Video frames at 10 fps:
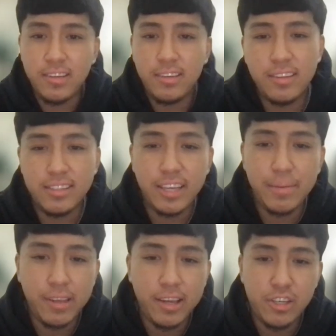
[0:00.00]
The same
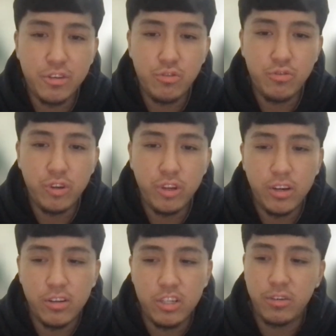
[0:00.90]
thing as usual,
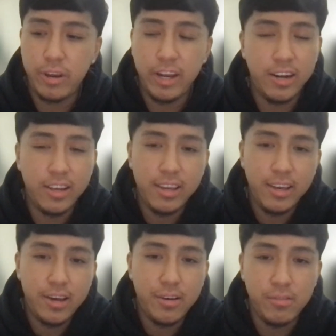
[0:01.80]
just create an
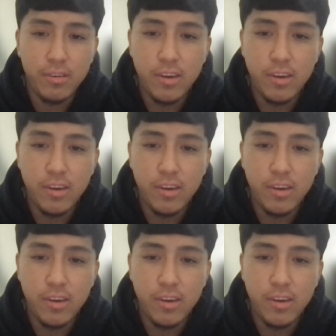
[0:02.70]
account